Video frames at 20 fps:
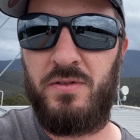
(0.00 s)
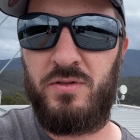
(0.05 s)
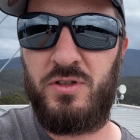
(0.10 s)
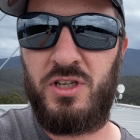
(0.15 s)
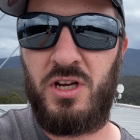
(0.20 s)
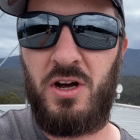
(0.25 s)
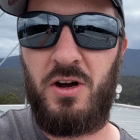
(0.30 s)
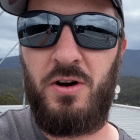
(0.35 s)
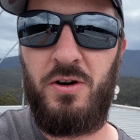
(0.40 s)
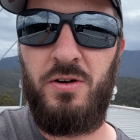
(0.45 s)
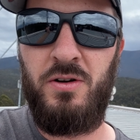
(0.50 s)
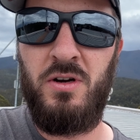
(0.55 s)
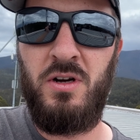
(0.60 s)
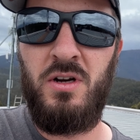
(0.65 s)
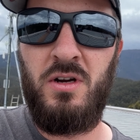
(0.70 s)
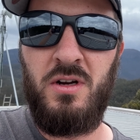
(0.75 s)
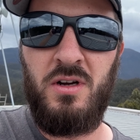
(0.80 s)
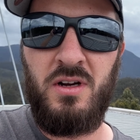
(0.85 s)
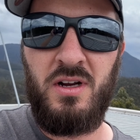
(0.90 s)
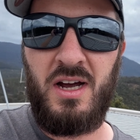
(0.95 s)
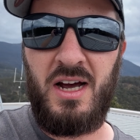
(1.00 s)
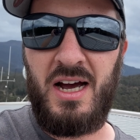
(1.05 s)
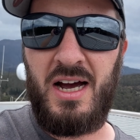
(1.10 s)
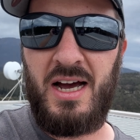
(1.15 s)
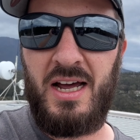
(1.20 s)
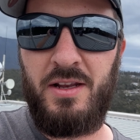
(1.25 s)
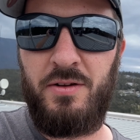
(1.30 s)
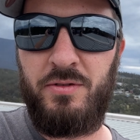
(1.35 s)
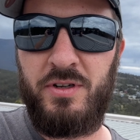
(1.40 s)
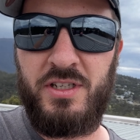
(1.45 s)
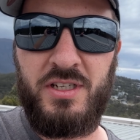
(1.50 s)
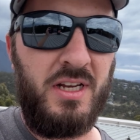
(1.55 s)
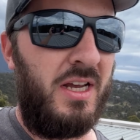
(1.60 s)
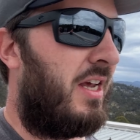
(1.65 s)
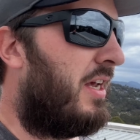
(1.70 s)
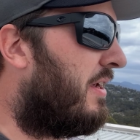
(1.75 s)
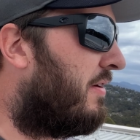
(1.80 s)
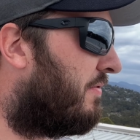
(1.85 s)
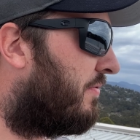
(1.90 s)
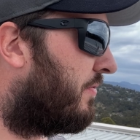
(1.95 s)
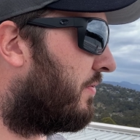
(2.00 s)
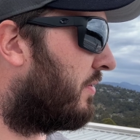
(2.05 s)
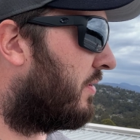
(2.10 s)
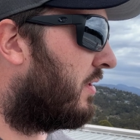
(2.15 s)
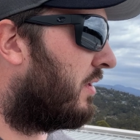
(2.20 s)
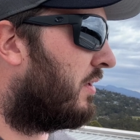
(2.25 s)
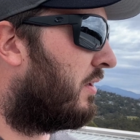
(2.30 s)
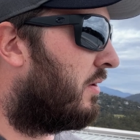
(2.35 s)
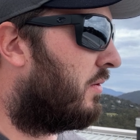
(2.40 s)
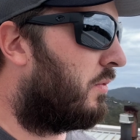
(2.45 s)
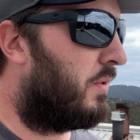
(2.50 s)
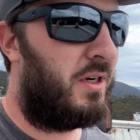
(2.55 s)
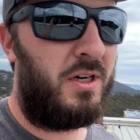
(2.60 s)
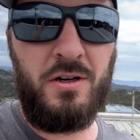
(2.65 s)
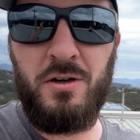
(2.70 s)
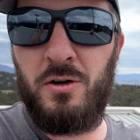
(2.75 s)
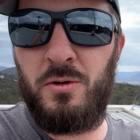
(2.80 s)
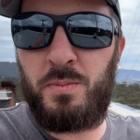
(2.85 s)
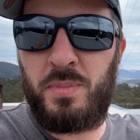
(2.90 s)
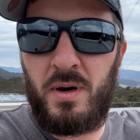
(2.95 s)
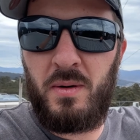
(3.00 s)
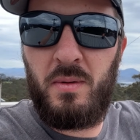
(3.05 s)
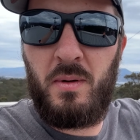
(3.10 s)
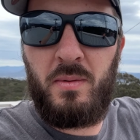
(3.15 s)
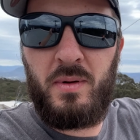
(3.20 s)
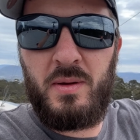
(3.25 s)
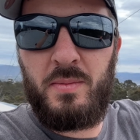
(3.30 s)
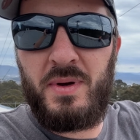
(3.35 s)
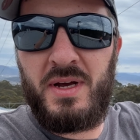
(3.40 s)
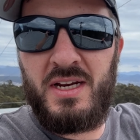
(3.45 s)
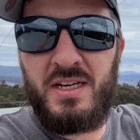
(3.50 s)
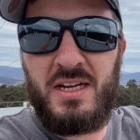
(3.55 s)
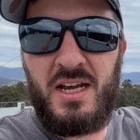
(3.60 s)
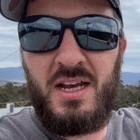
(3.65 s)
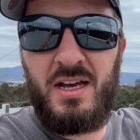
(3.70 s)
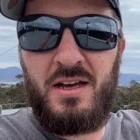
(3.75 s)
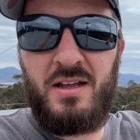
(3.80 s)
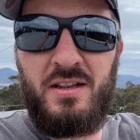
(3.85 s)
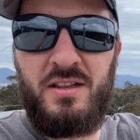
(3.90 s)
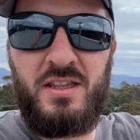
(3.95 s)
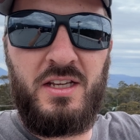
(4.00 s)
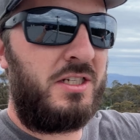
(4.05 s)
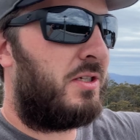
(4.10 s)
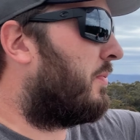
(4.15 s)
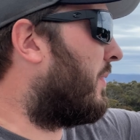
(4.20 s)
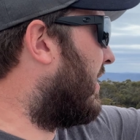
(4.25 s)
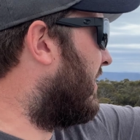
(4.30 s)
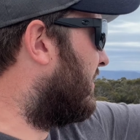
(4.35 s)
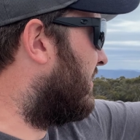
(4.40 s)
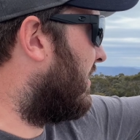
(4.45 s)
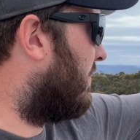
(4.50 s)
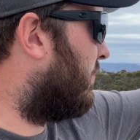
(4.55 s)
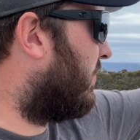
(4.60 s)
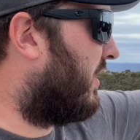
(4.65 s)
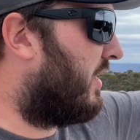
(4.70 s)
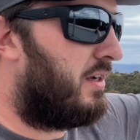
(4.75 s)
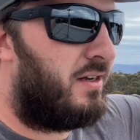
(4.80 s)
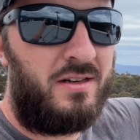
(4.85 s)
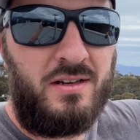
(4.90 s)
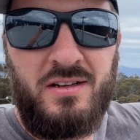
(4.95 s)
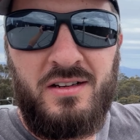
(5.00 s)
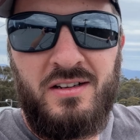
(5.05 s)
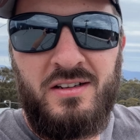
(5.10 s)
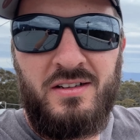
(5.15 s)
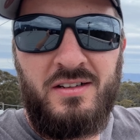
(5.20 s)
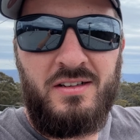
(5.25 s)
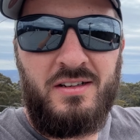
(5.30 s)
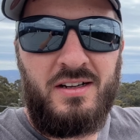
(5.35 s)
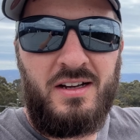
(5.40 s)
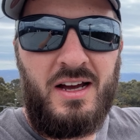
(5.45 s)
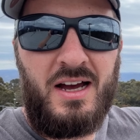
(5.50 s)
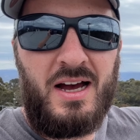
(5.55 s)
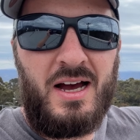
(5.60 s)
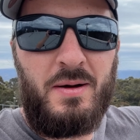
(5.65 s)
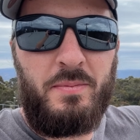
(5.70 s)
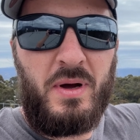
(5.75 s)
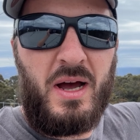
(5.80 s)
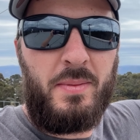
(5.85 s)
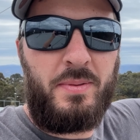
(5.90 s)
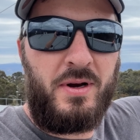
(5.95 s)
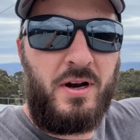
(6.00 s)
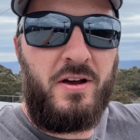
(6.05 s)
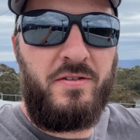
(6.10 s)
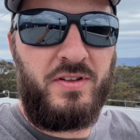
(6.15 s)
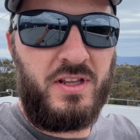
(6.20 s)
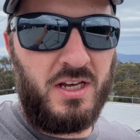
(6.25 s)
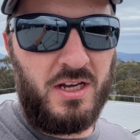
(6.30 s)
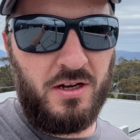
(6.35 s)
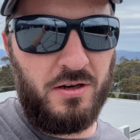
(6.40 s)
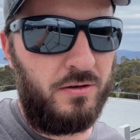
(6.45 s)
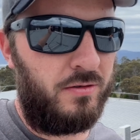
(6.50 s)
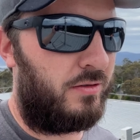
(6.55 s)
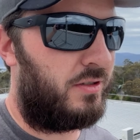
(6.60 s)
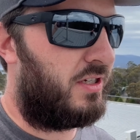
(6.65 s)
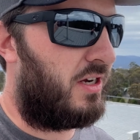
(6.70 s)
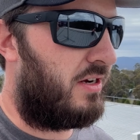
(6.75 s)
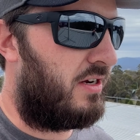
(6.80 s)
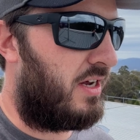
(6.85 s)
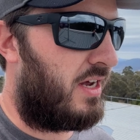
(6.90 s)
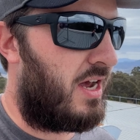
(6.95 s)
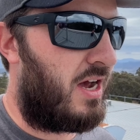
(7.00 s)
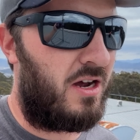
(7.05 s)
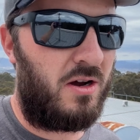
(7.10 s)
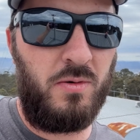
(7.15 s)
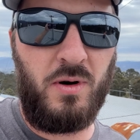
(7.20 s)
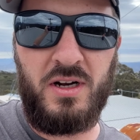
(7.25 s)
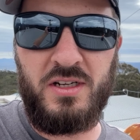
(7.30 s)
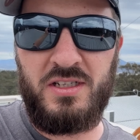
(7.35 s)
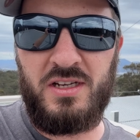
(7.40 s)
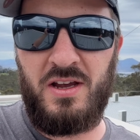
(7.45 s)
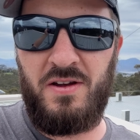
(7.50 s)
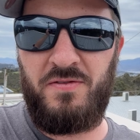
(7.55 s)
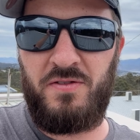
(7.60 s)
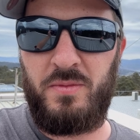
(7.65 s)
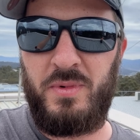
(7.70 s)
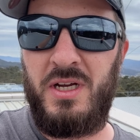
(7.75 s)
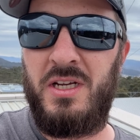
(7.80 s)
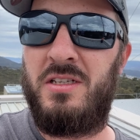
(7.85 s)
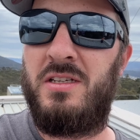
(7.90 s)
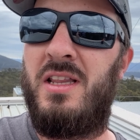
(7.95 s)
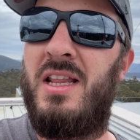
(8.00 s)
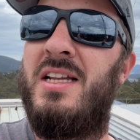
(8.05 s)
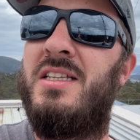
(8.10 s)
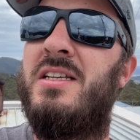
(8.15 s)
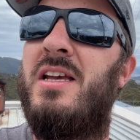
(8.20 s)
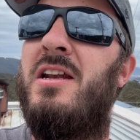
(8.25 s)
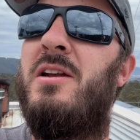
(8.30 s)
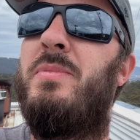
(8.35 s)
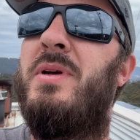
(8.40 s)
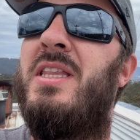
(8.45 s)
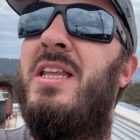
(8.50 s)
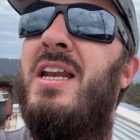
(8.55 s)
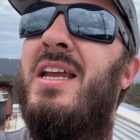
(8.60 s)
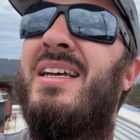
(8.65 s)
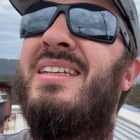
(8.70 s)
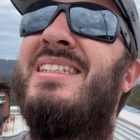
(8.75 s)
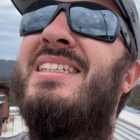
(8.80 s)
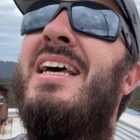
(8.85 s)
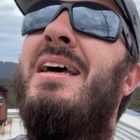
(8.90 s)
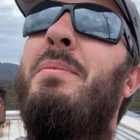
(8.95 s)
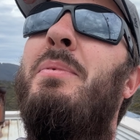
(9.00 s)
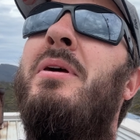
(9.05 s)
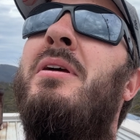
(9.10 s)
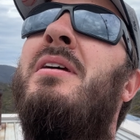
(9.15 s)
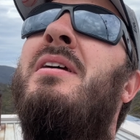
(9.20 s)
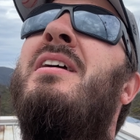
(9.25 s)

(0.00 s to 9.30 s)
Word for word: So uh, the receive will probably be down this way somewhere, um, up and over the hill. So you can't quite see it from here. So that's going to be the next step.